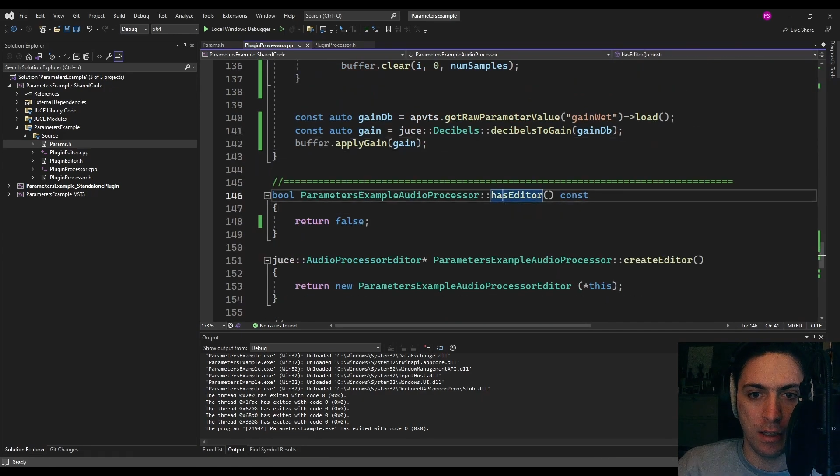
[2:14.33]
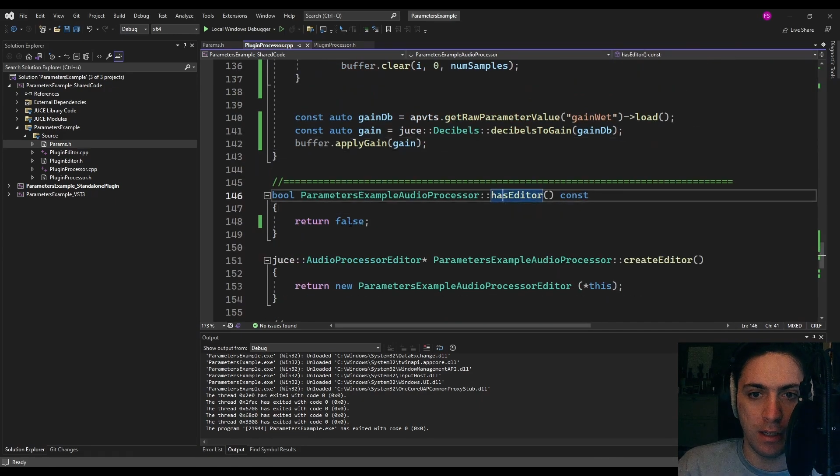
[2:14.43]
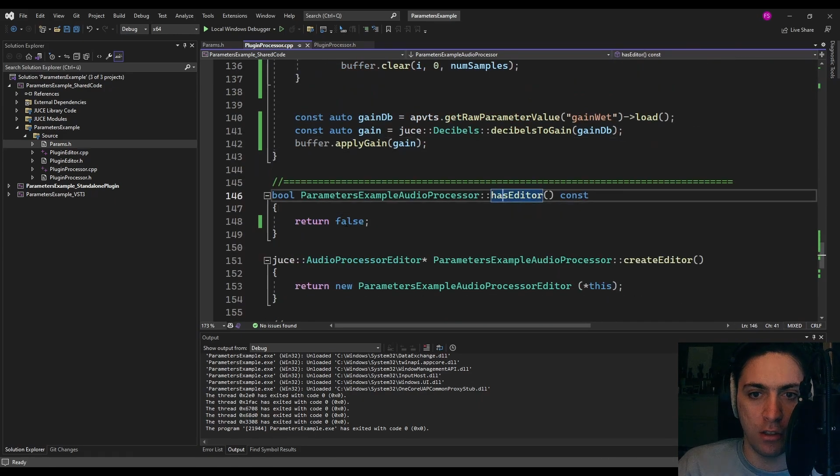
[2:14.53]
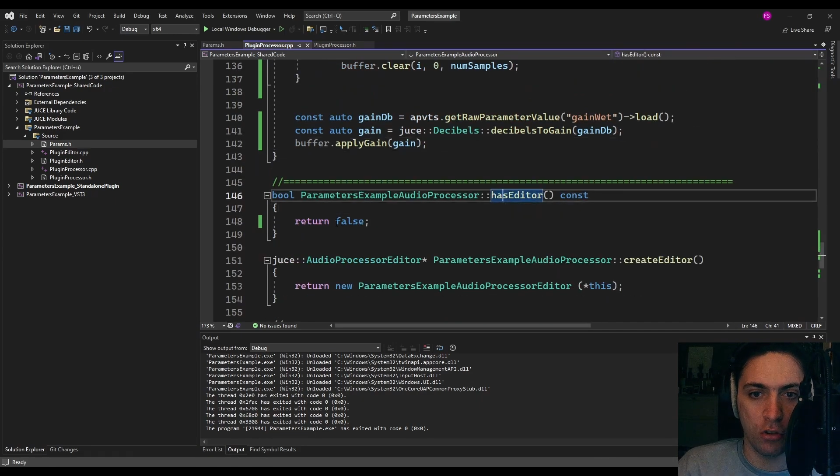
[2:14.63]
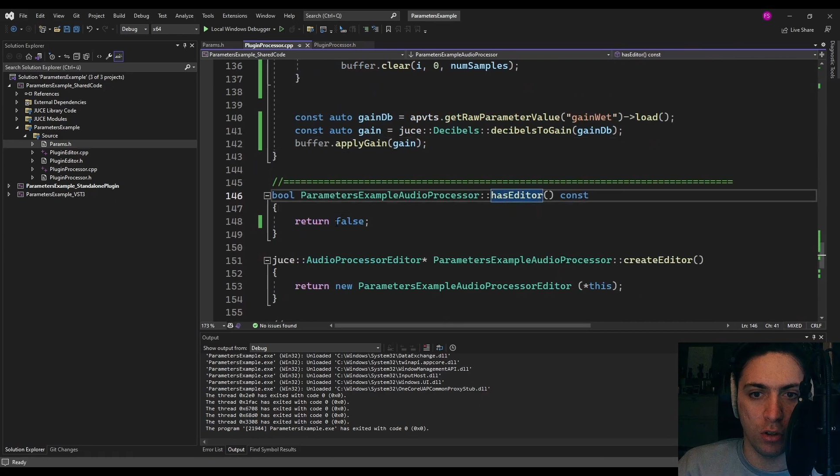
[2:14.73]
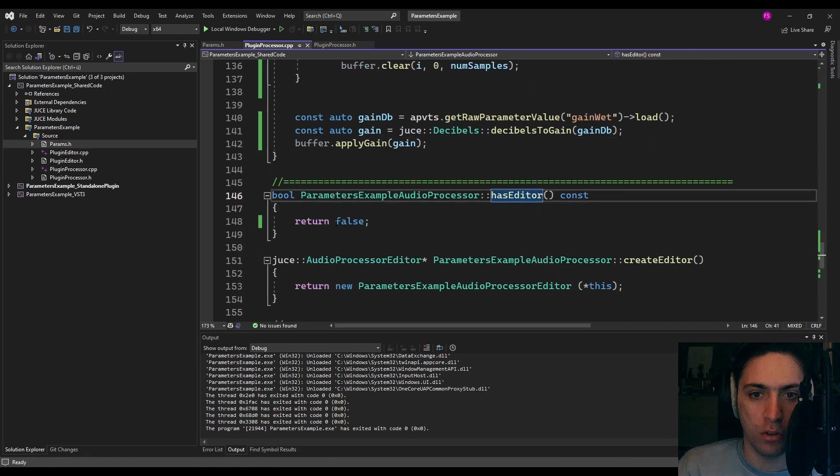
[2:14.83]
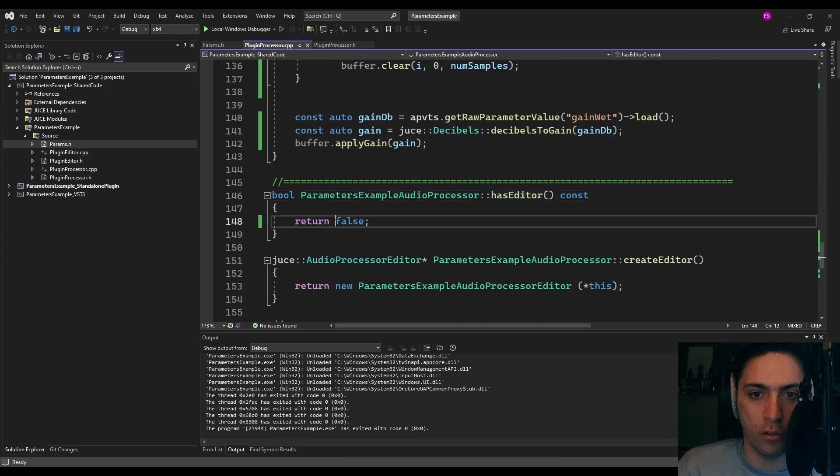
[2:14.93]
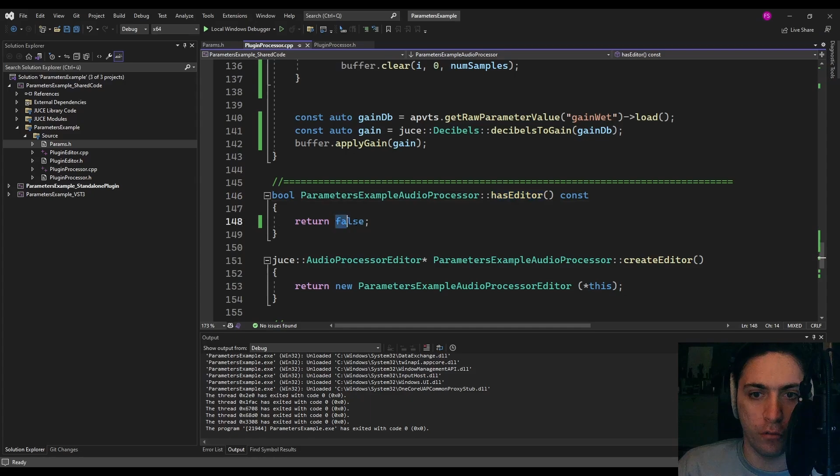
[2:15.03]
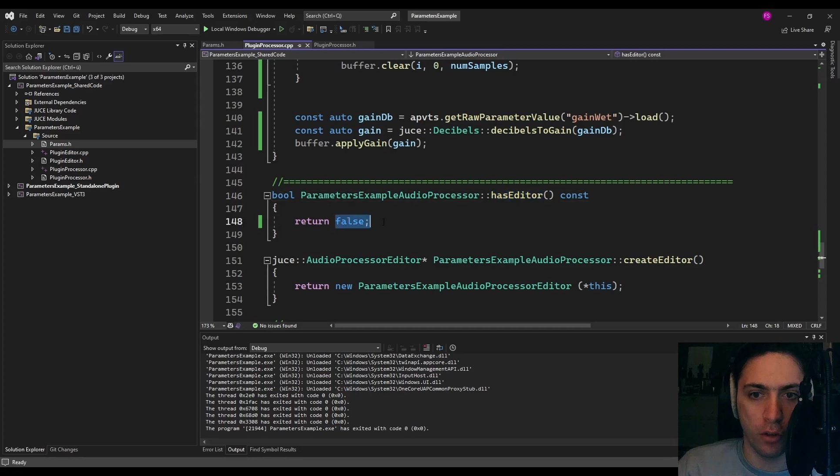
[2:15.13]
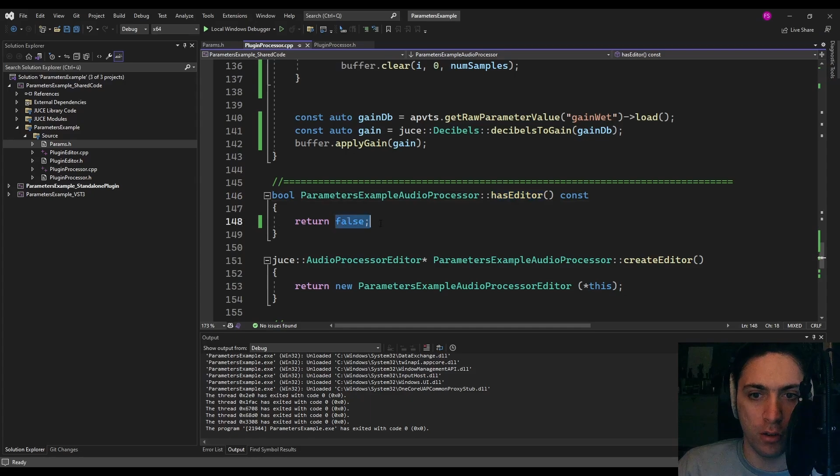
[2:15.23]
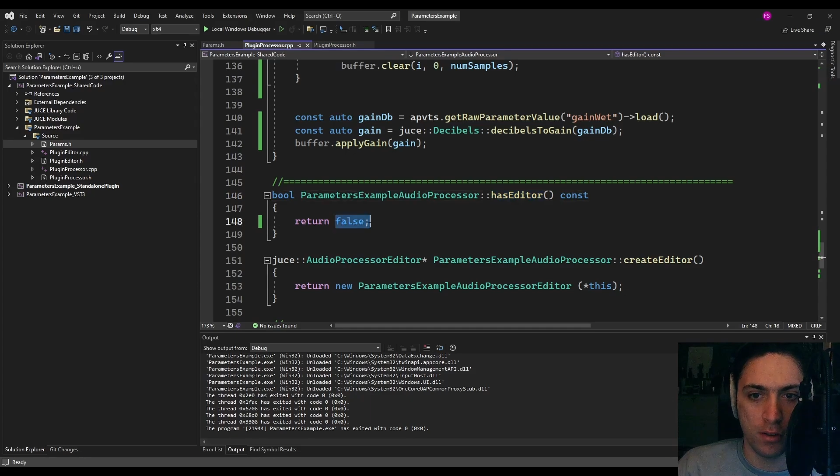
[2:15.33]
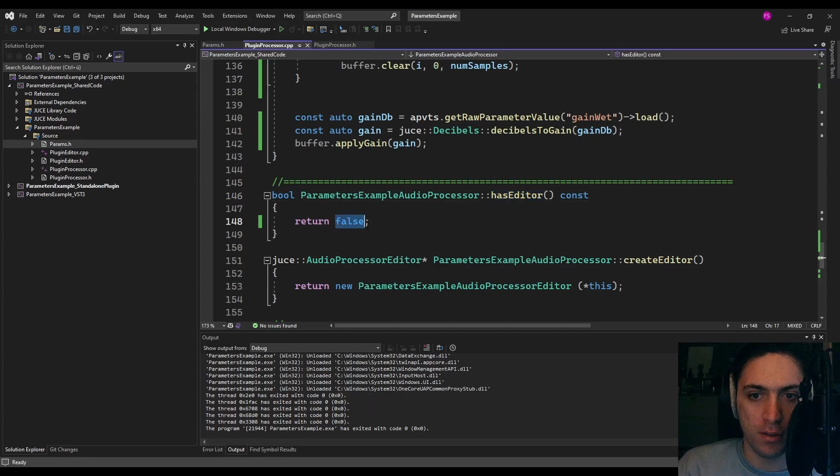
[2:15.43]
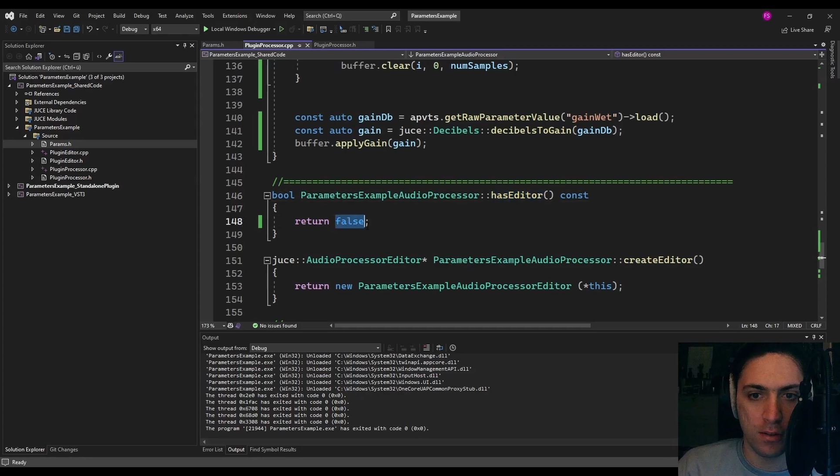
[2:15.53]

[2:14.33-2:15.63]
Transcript: editor to false